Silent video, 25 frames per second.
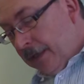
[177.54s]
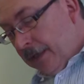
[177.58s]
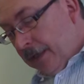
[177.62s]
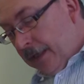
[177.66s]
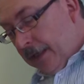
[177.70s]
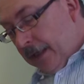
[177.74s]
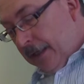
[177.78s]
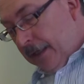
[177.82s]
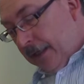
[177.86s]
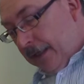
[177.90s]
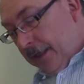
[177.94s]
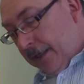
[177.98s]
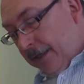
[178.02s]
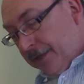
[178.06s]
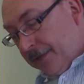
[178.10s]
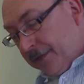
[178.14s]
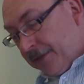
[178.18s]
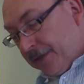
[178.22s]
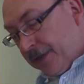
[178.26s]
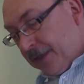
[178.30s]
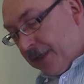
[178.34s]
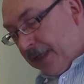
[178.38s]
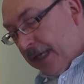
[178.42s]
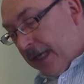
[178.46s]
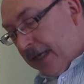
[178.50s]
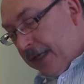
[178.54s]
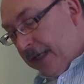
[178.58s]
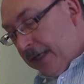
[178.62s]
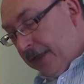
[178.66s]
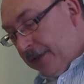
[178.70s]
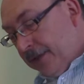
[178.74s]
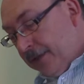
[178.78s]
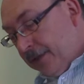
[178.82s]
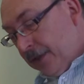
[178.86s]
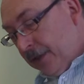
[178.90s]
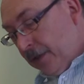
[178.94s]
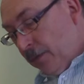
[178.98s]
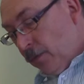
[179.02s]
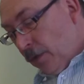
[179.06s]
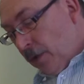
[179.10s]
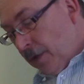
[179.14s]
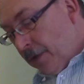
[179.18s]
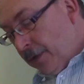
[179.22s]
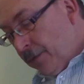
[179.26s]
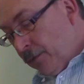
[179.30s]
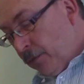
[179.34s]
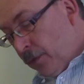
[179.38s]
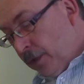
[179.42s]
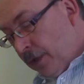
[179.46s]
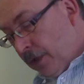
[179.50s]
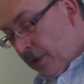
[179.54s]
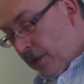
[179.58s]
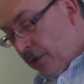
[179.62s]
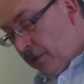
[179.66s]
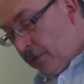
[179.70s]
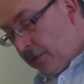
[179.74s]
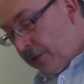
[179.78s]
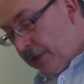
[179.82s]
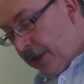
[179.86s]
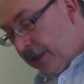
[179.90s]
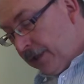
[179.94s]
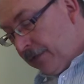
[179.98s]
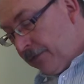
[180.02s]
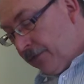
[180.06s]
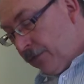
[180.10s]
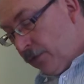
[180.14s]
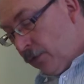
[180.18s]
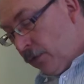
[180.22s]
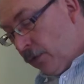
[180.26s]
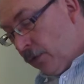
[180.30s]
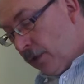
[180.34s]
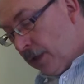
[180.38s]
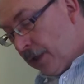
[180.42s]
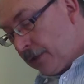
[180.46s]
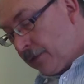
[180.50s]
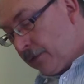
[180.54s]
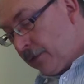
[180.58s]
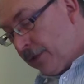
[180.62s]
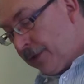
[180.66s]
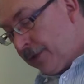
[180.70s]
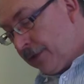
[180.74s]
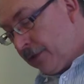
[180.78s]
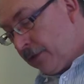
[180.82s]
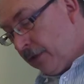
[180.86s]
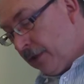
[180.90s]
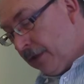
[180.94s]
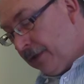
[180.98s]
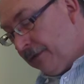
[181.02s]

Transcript: is to gain D1 we are looking for a critical